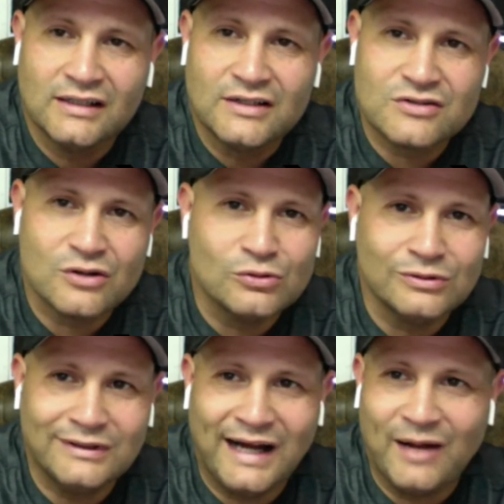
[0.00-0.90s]

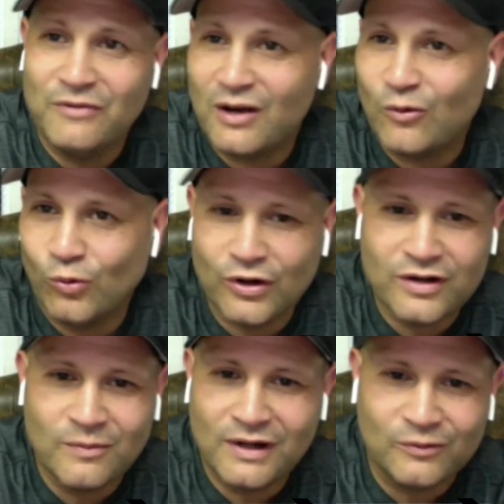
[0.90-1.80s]
So I'm not
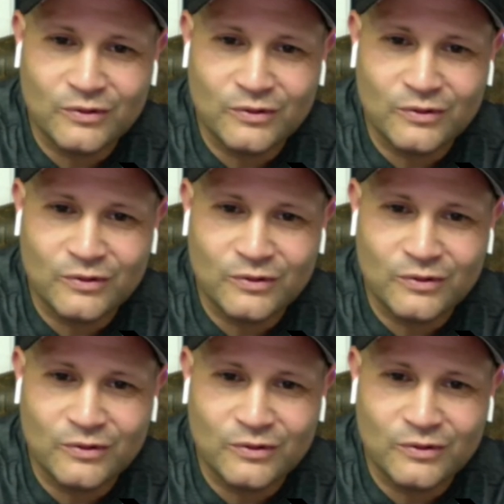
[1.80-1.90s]
worried about